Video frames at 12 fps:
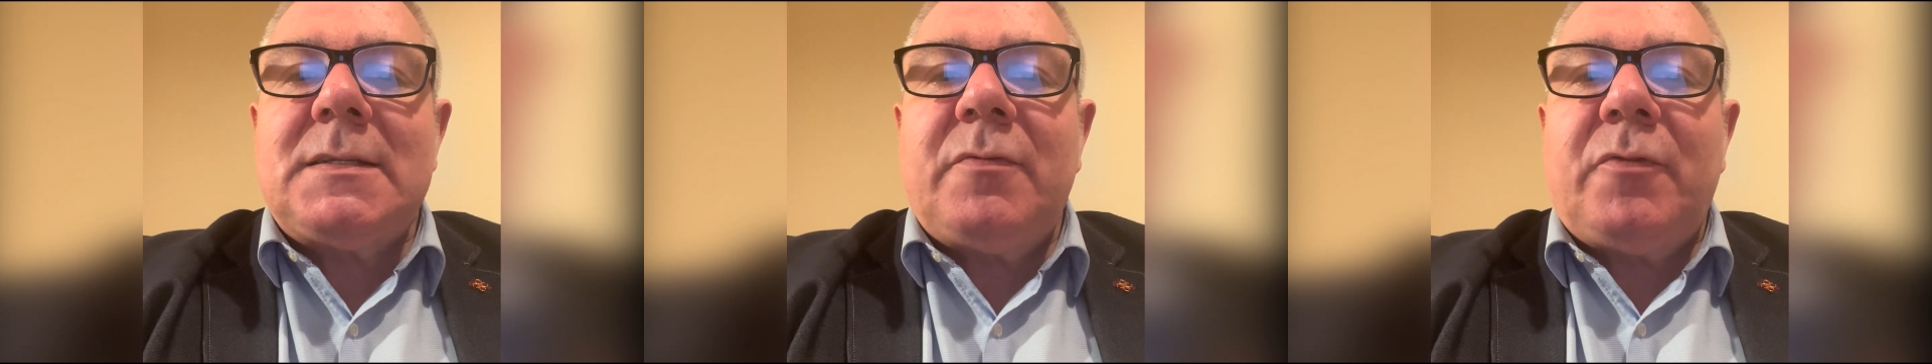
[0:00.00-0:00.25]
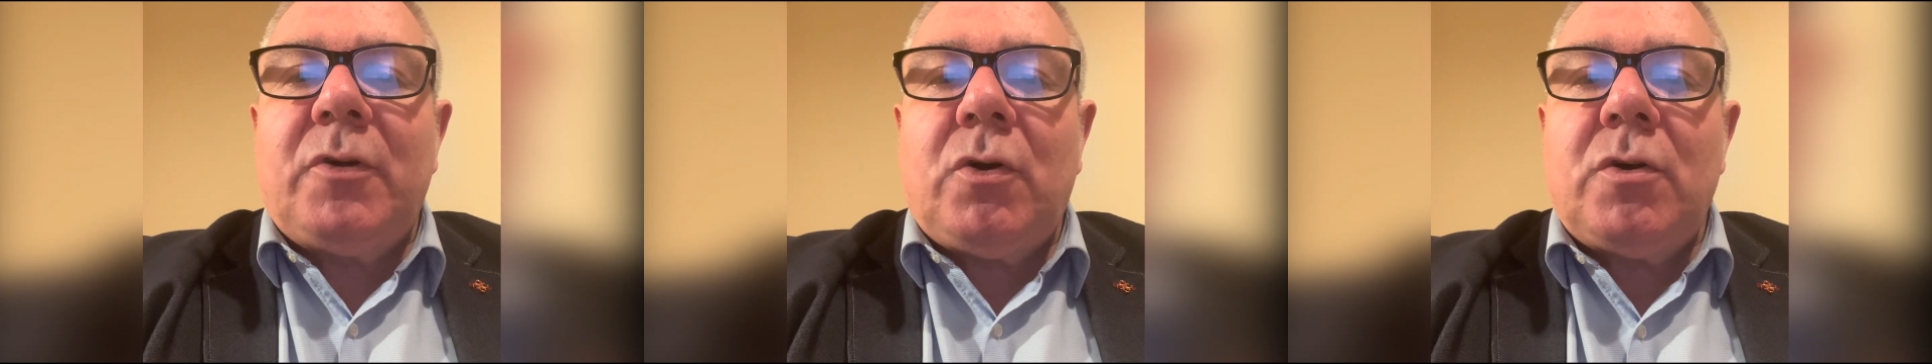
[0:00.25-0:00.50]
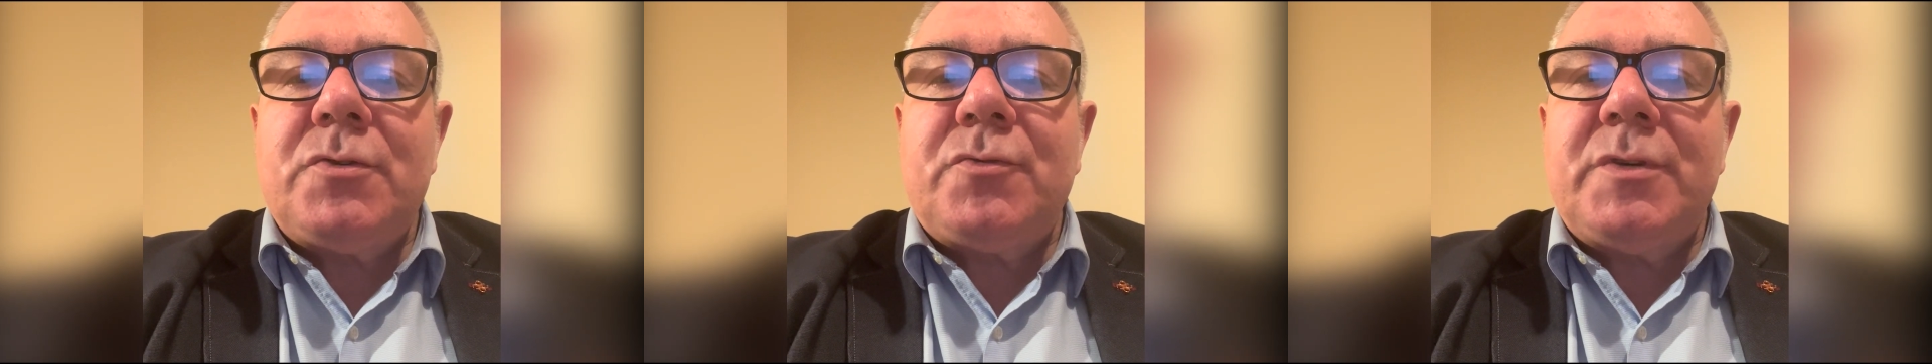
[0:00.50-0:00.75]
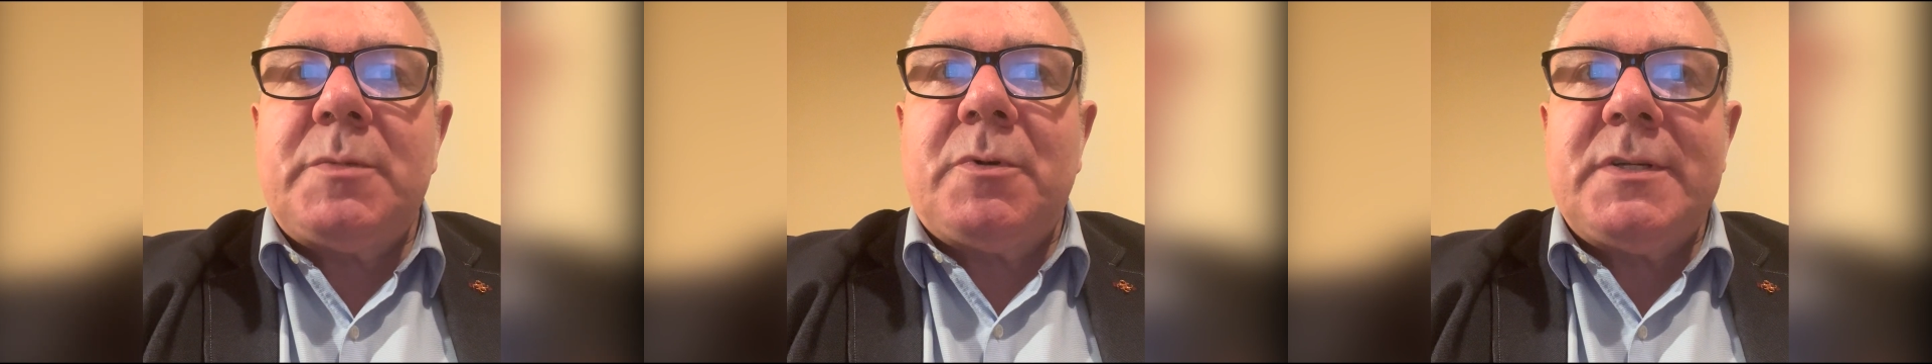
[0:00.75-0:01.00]
different
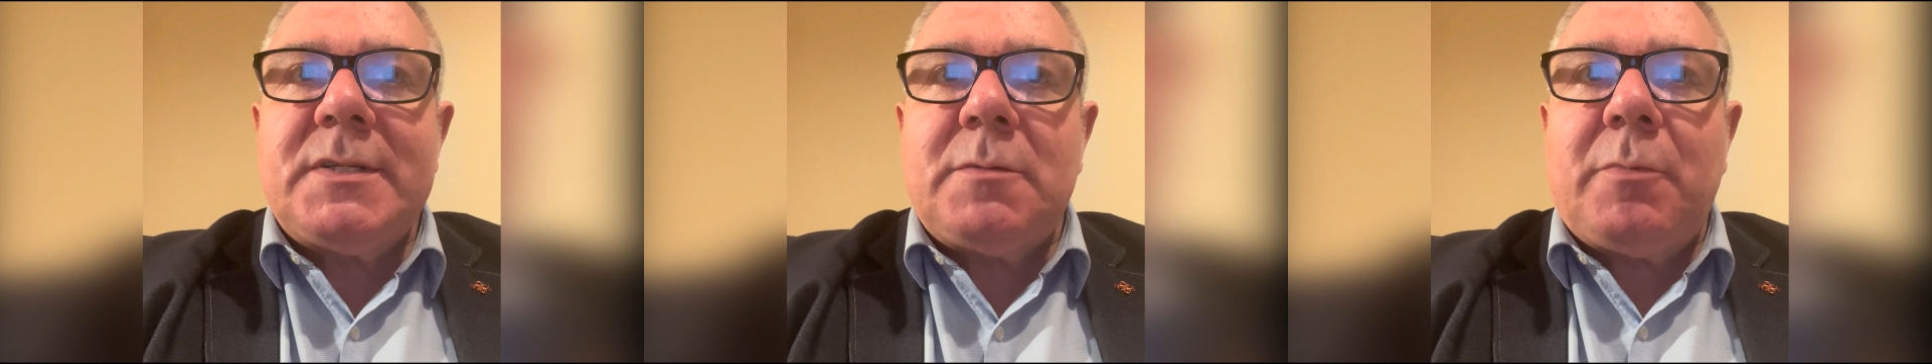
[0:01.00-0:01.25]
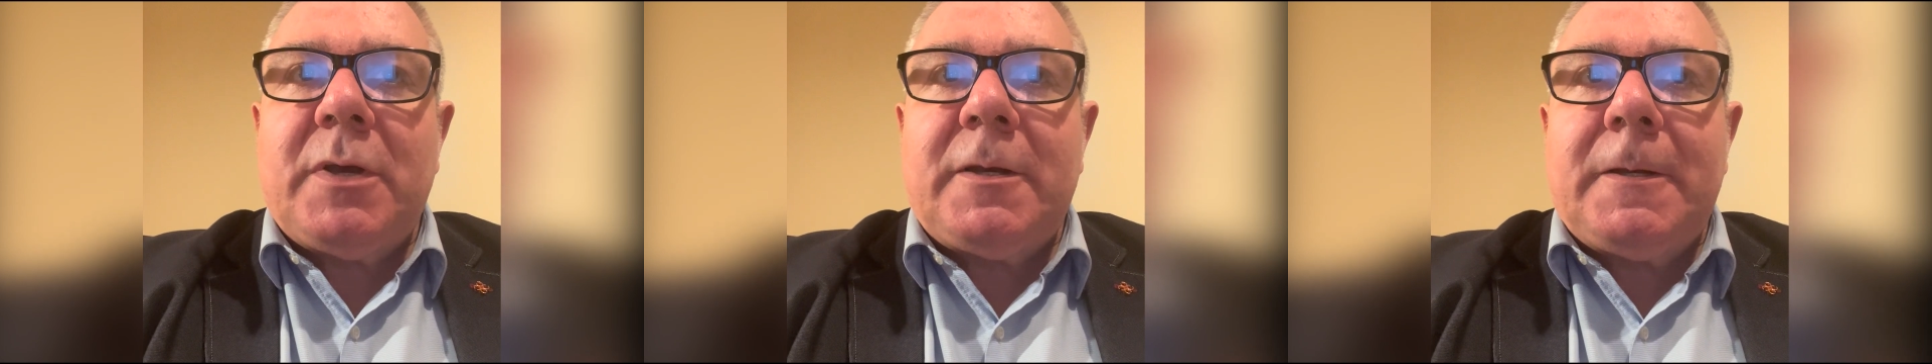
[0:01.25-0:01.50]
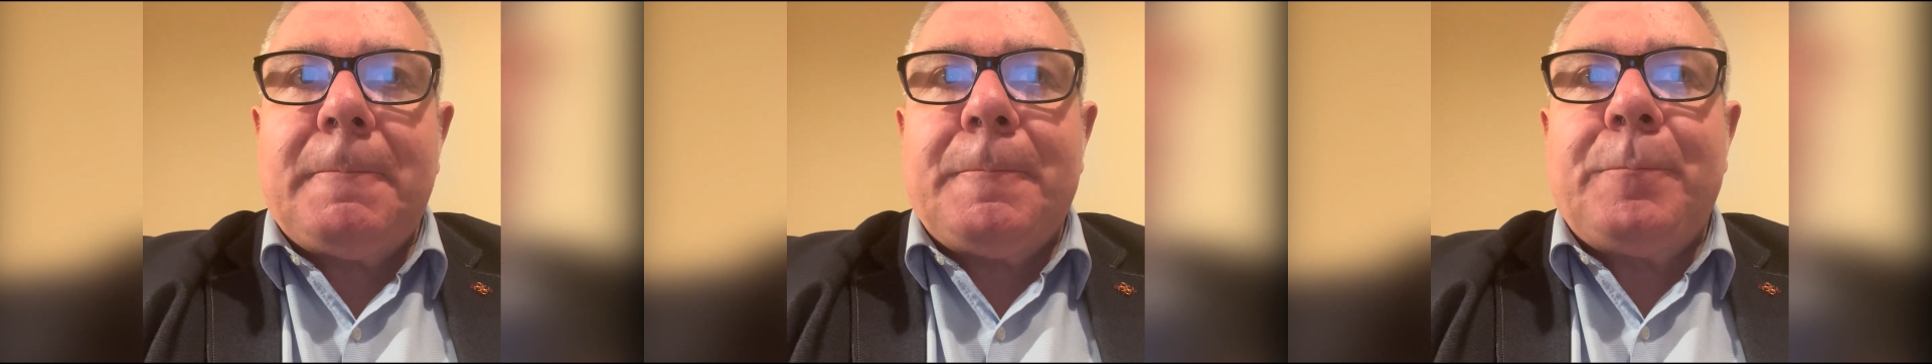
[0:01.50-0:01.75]
countries participating.